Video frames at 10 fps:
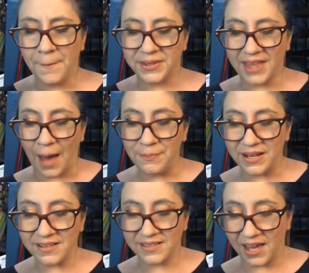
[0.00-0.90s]
But that
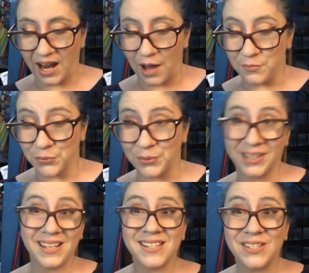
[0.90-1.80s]
being said, I'm
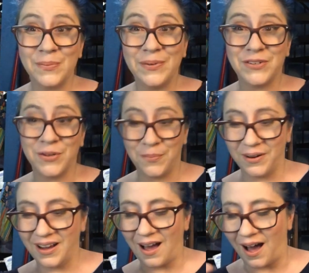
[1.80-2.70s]
really super
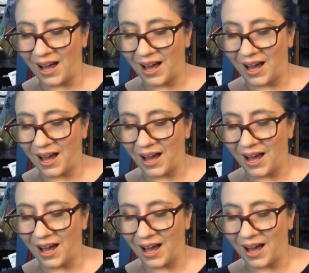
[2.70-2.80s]
duper